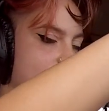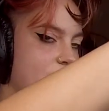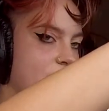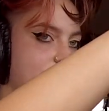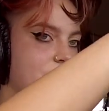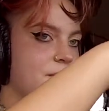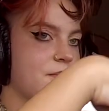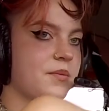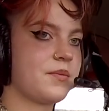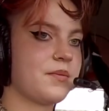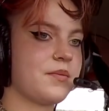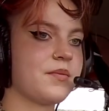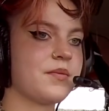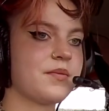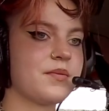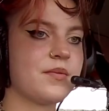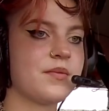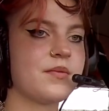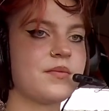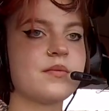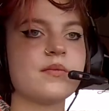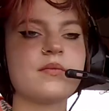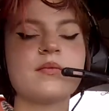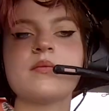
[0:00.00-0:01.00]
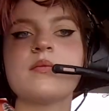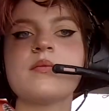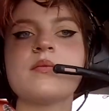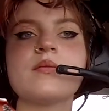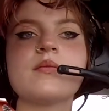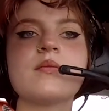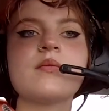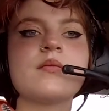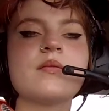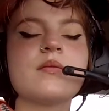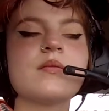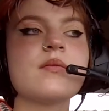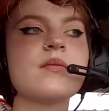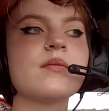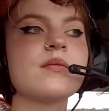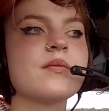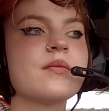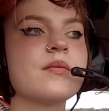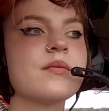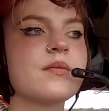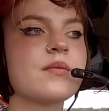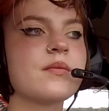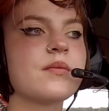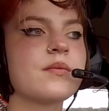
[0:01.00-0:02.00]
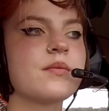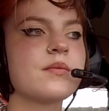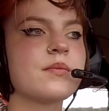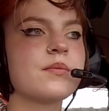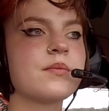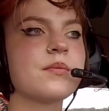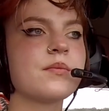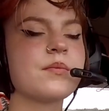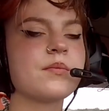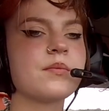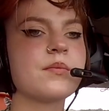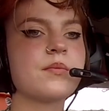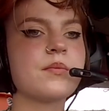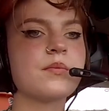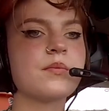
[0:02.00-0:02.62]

(not speaking)